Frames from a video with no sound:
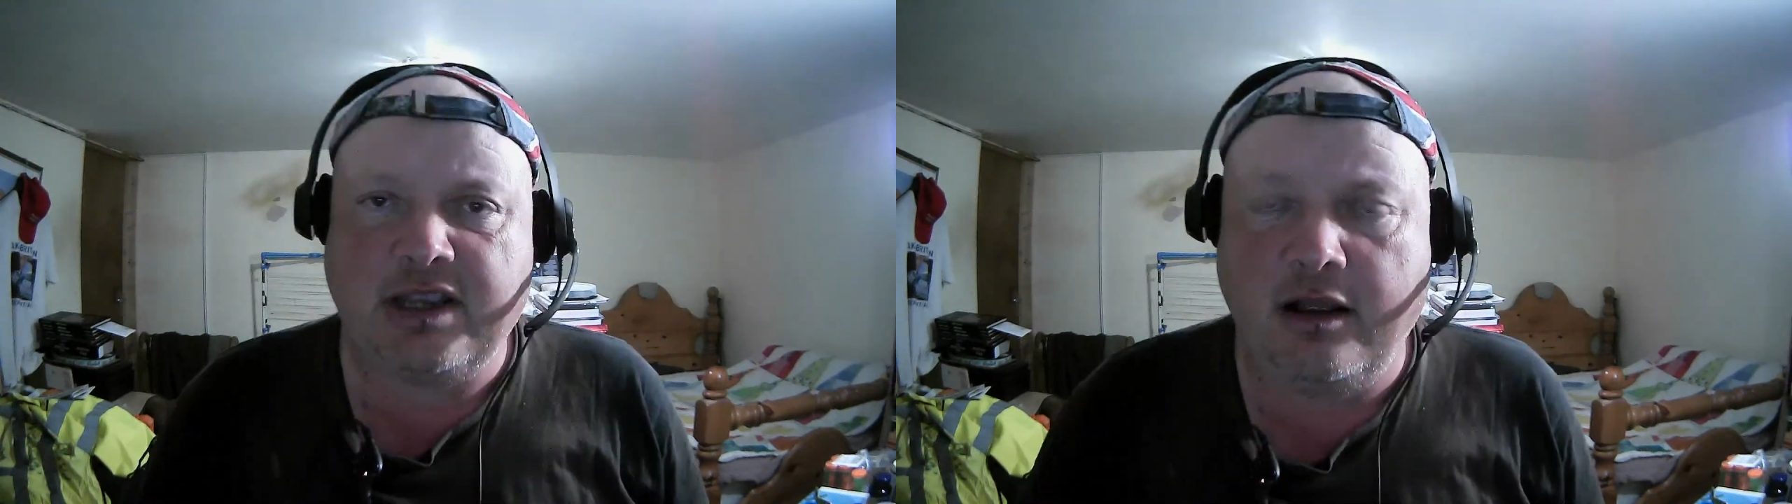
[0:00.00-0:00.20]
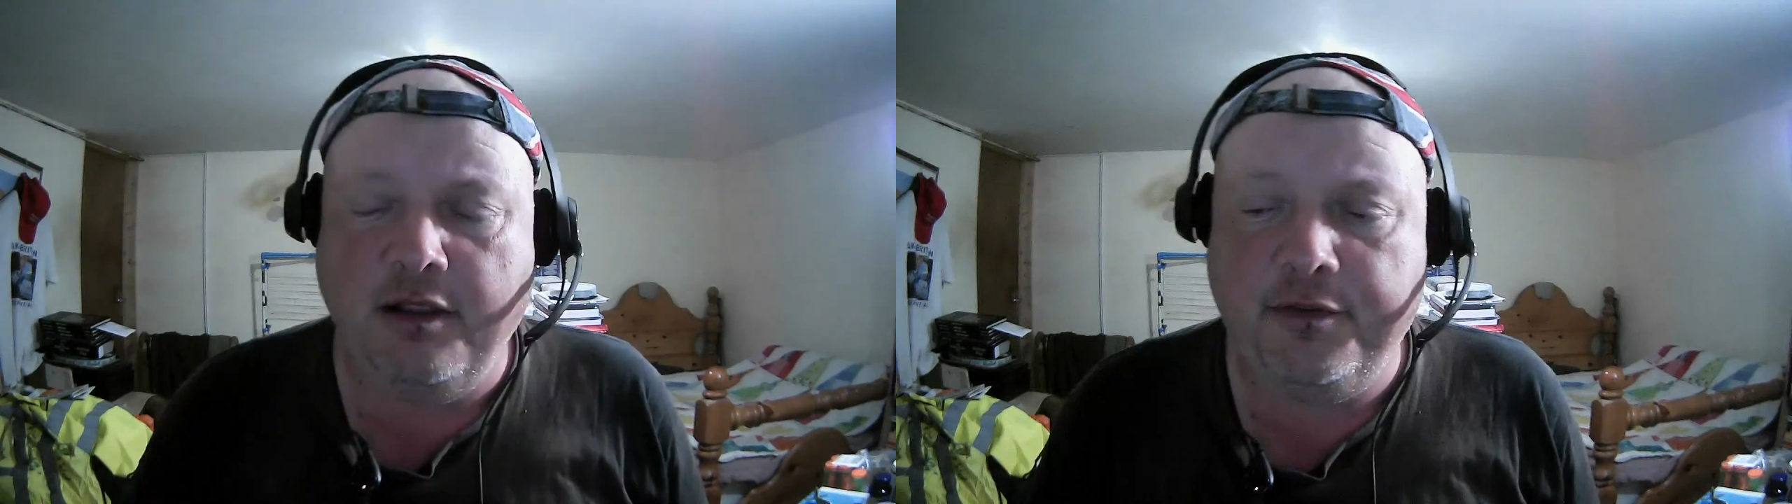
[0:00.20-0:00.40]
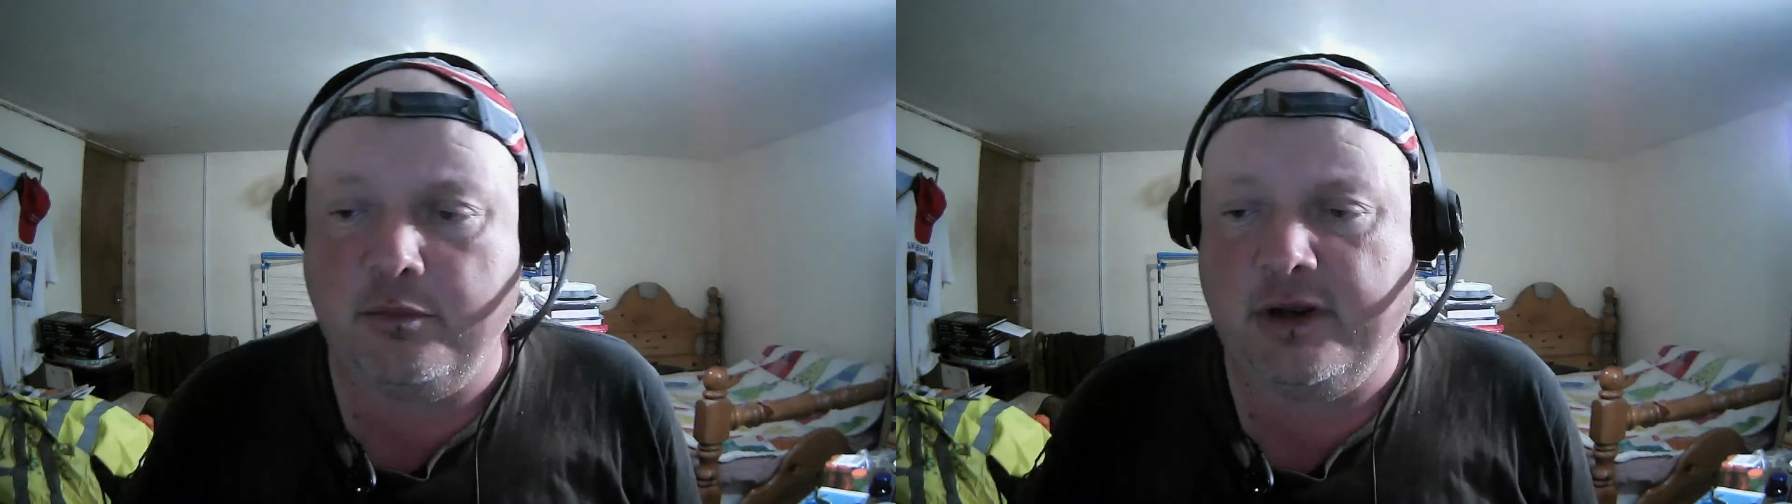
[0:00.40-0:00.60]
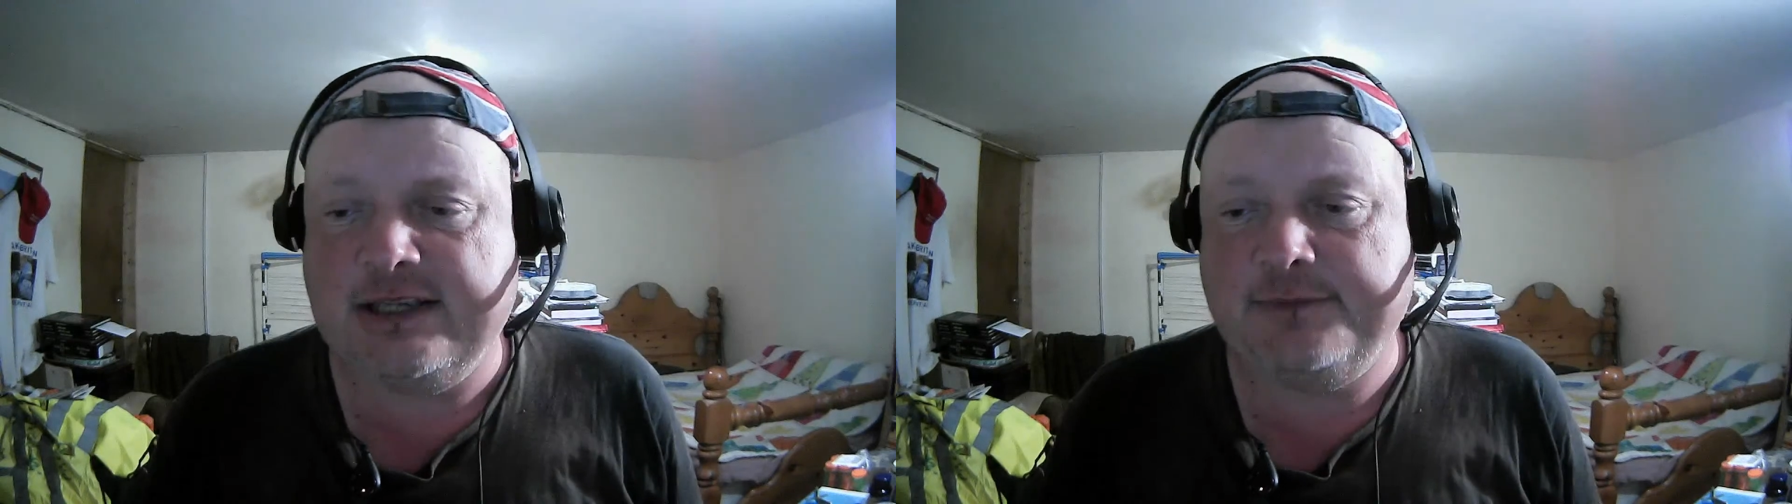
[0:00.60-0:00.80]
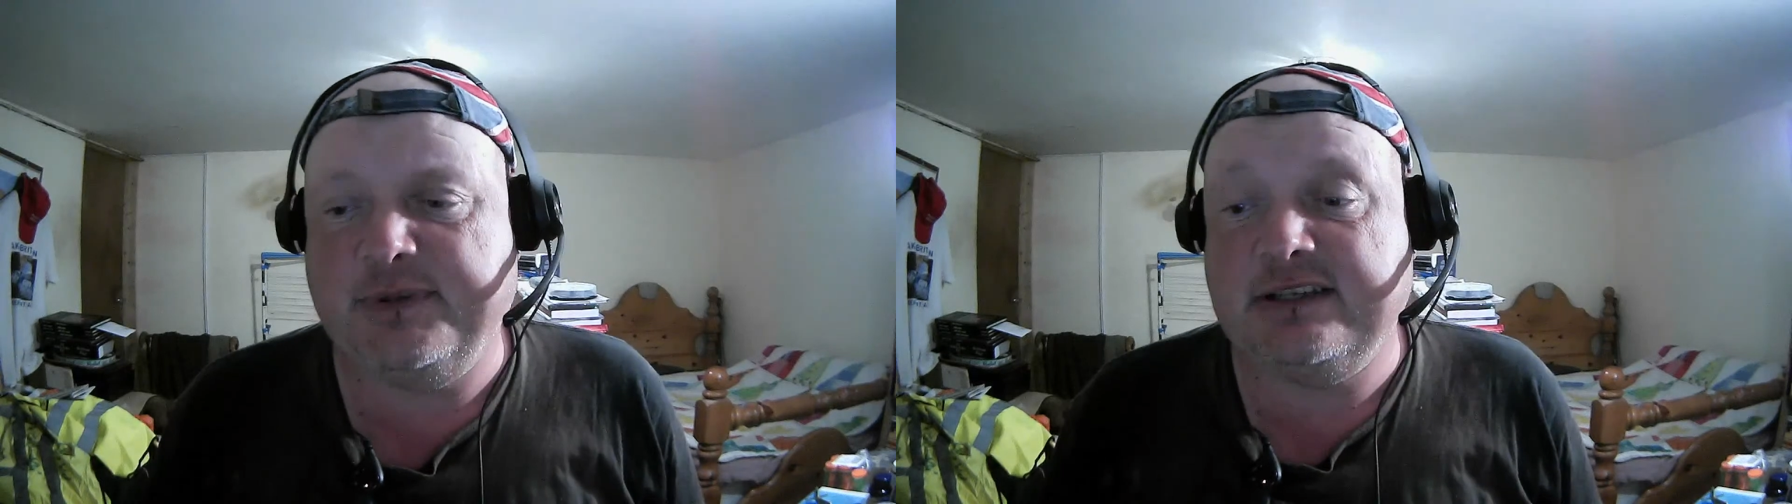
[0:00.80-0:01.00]

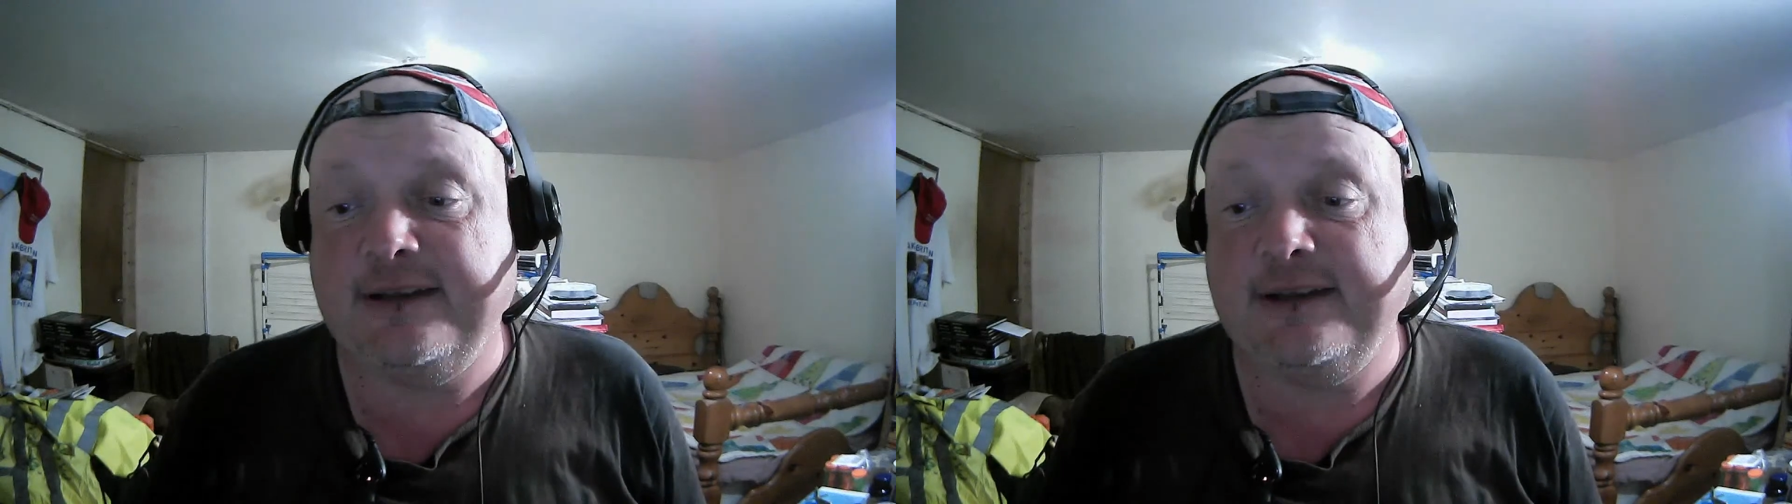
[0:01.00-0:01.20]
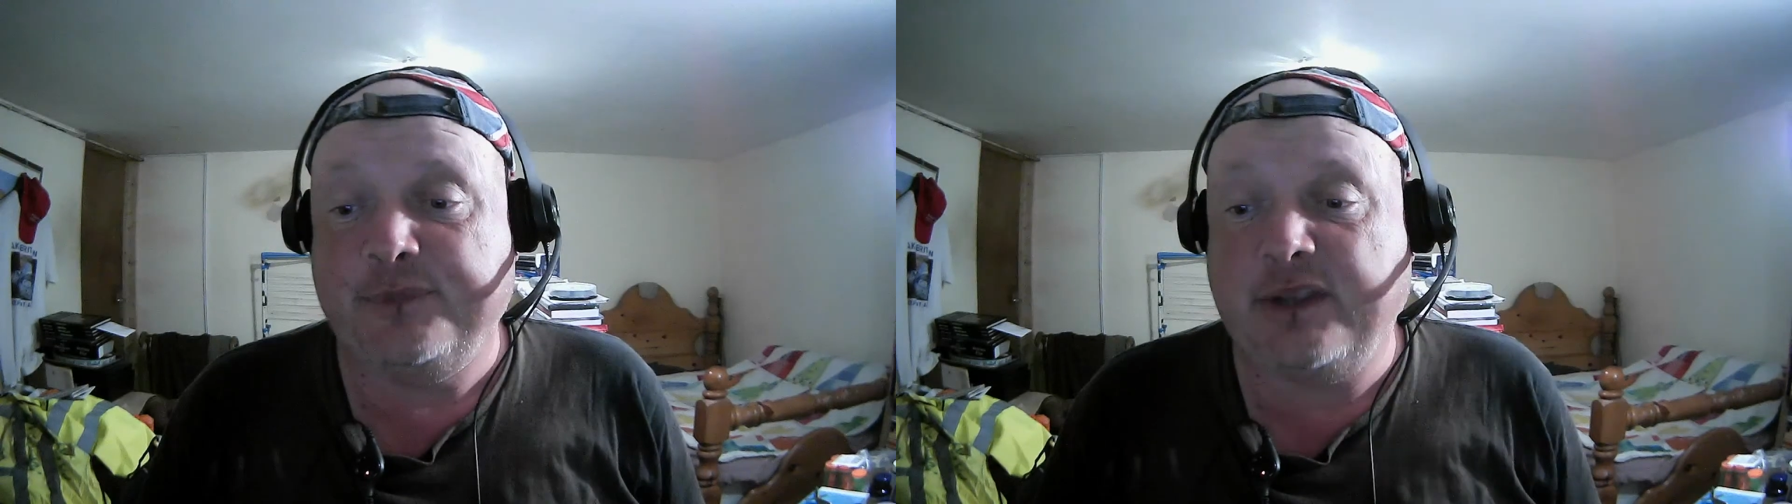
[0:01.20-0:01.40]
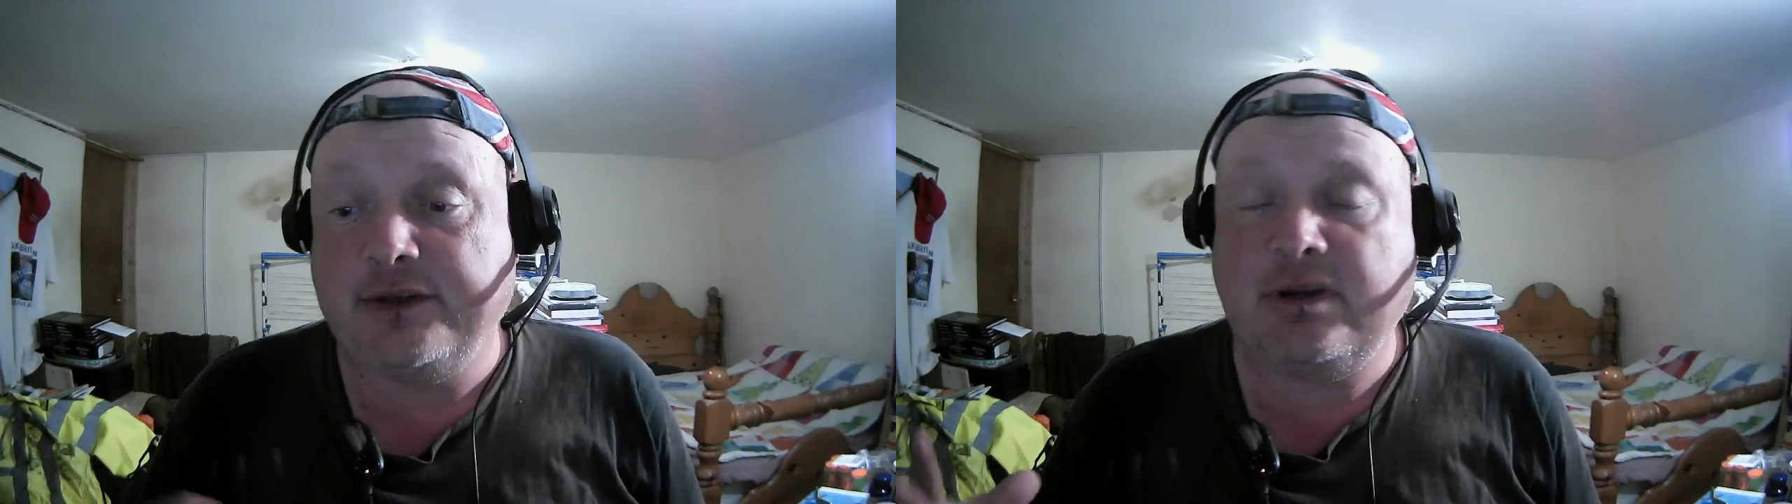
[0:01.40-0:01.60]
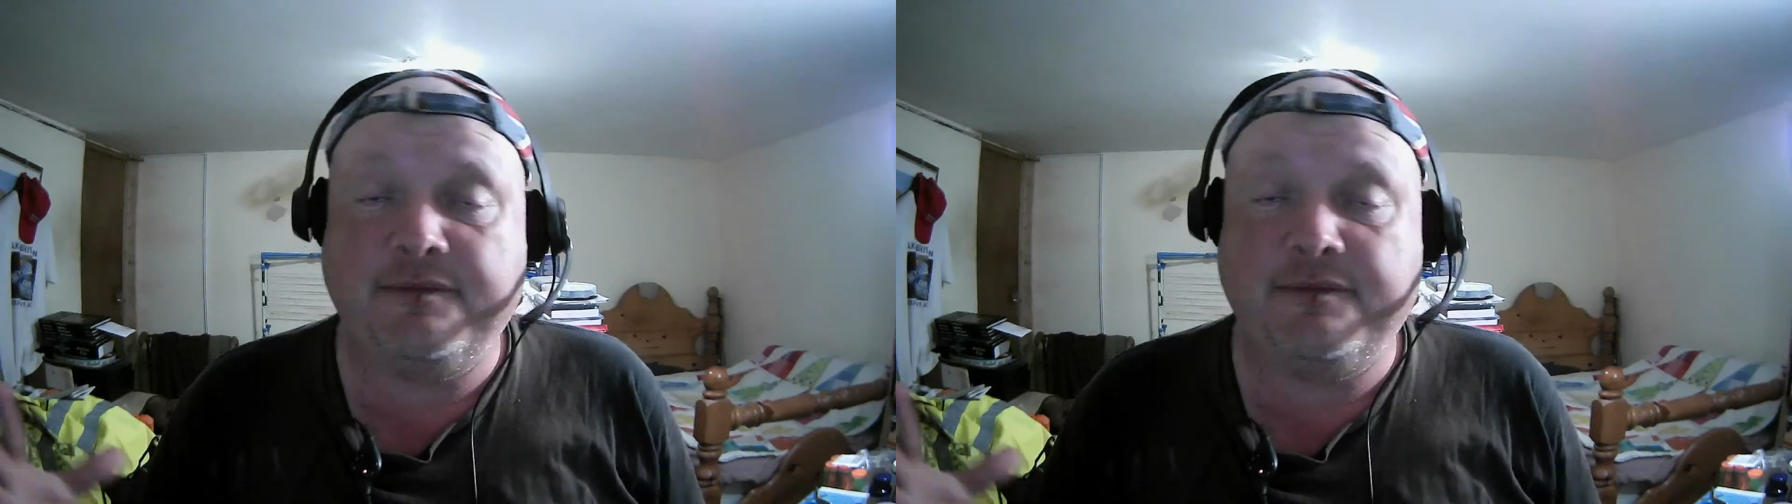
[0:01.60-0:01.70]
otherwise, because they don't